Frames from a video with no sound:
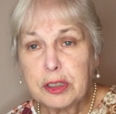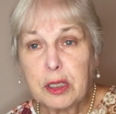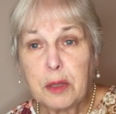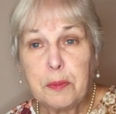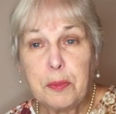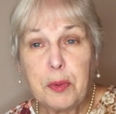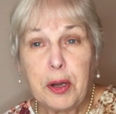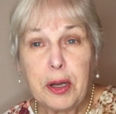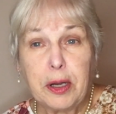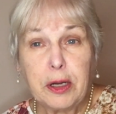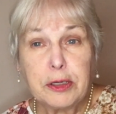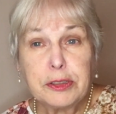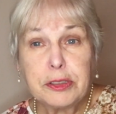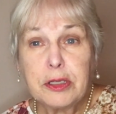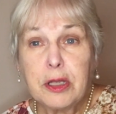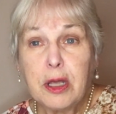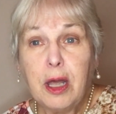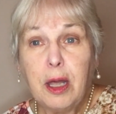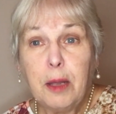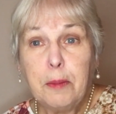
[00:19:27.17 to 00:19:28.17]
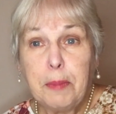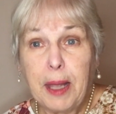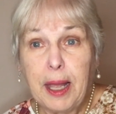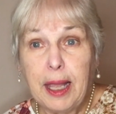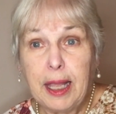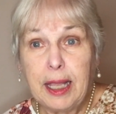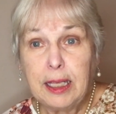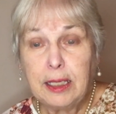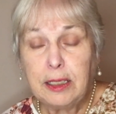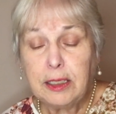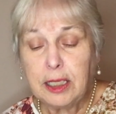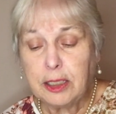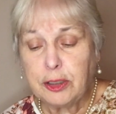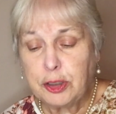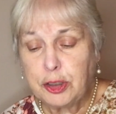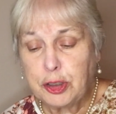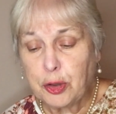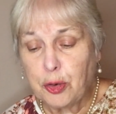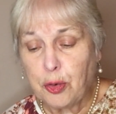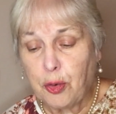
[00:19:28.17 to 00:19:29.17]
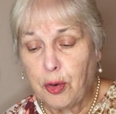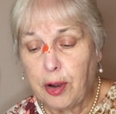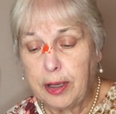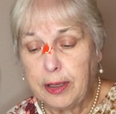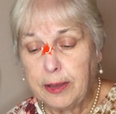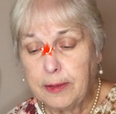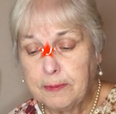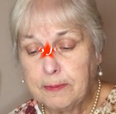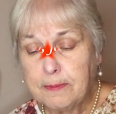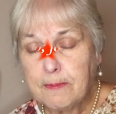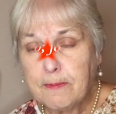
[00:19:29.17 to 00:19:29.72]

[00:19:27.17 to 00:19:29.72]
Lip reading: compares pain and joy.